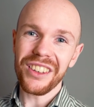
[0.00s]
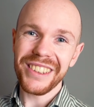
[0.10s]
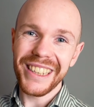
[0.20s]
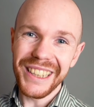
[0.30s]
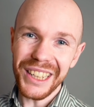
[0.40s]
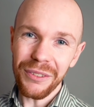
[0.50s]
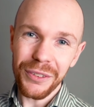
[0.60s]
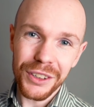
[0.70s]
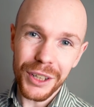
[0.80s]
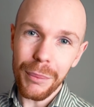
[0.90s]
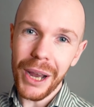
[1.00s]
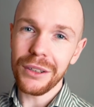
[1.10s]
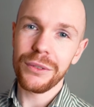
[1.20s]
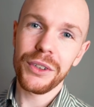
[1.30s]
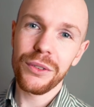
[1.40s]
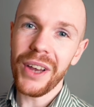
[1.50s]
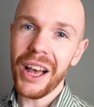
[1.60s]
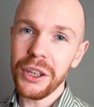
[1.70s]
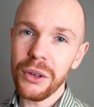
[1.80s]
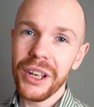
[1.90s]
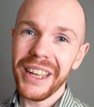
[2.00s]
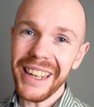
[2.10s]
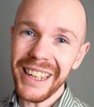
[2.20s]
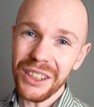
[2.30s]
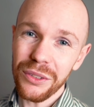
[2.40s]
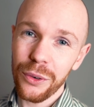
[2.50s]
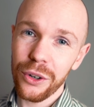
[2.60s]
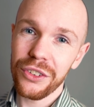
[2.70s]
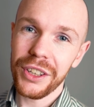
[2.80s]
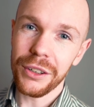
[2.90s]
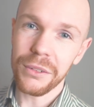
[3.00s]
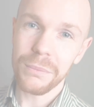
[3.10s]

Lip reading: a significant amount of its value in its first year.